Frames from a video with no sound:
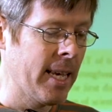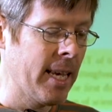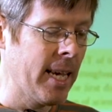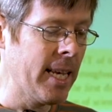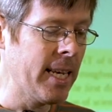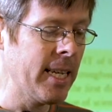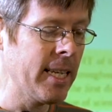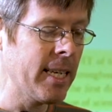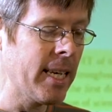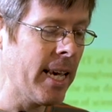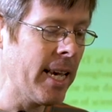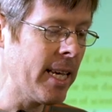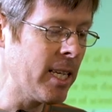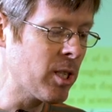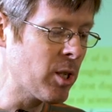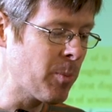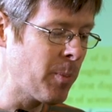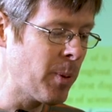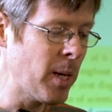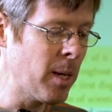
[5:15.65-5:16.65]
It
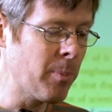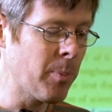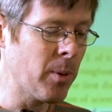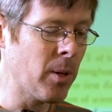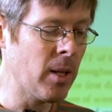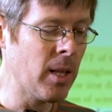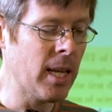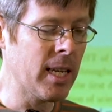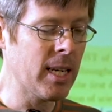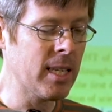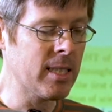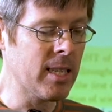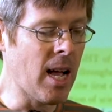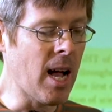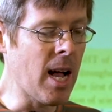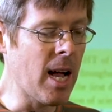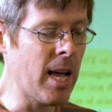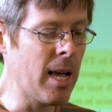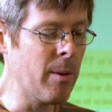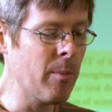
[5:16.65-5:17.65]
engaged people at a
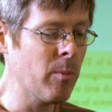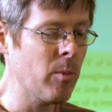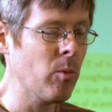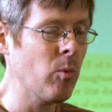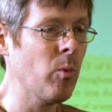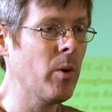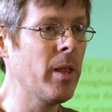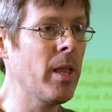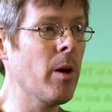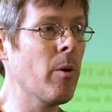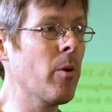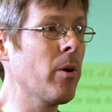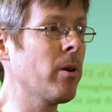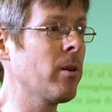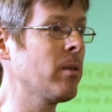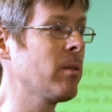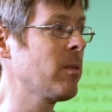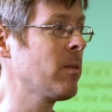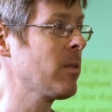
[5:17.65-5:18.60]
time when they were